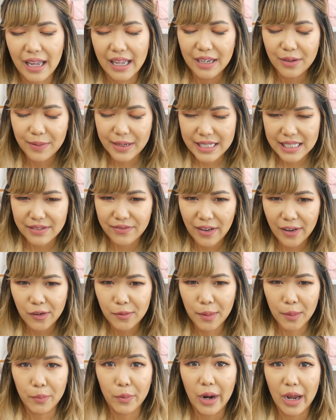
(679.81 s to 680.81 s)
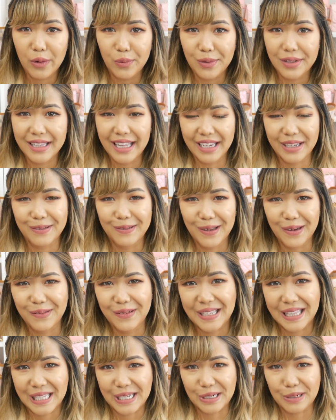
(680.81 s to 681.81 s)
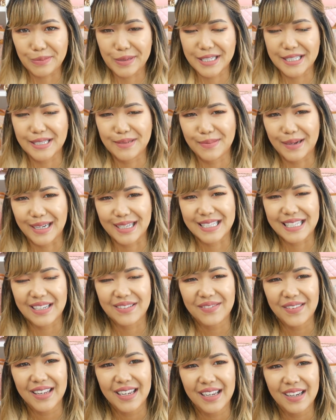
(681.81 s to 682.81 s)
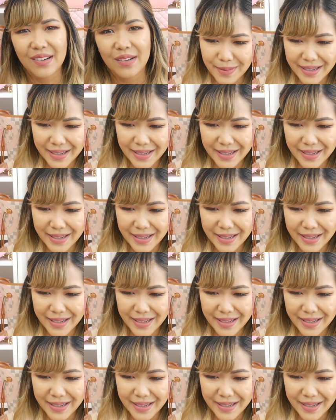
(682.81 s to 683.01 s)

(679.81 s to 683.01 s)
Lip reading: Anyways, if I remember, I will let you know in the Hermes unboxing video.